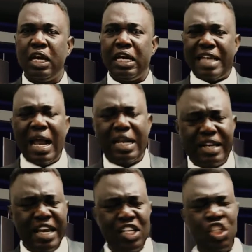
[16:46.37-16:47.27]
That
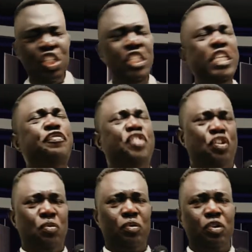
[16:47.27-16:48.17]
grace shifts
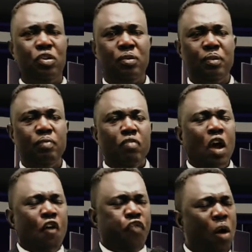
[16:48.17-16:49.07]
you
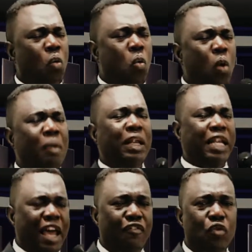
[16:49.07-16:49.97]
from one
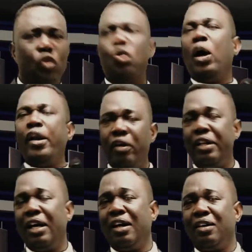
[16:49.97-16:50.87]
level to
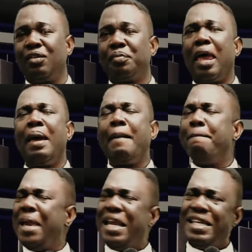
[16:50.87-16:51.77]
another.
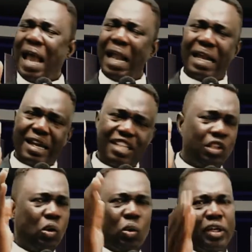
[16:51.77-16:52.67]
May that grace
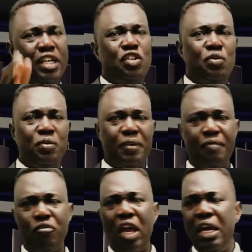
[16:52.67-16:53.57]
locate you
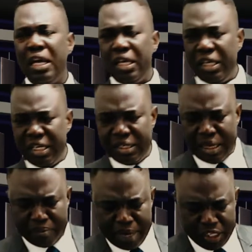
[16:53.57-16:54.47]
in the
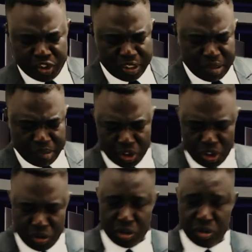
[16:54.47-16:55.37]
mighty name of
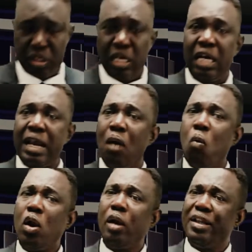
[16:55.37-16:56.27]
Jesus. Now,
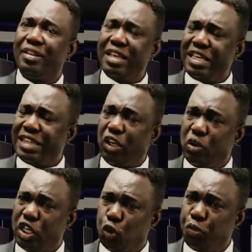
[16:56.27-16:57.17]
one of the things that you
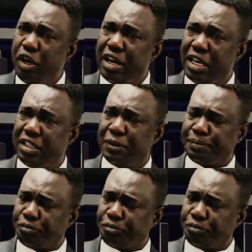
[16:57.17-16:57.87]
experience,